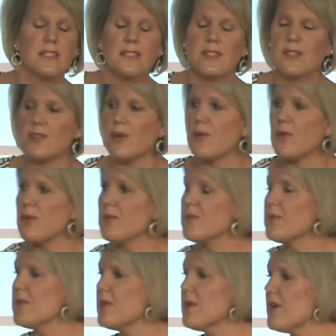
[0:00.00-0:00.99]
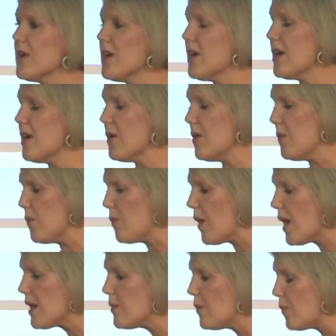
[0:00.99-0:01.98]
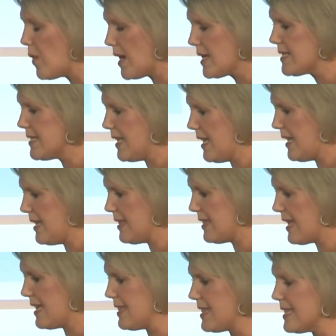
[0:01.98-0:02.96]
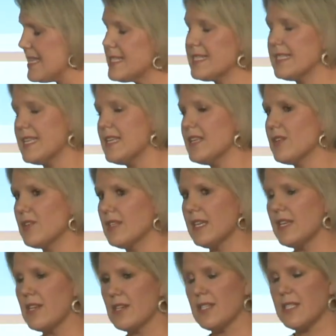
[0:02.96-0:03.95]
So what was it that these senior leaders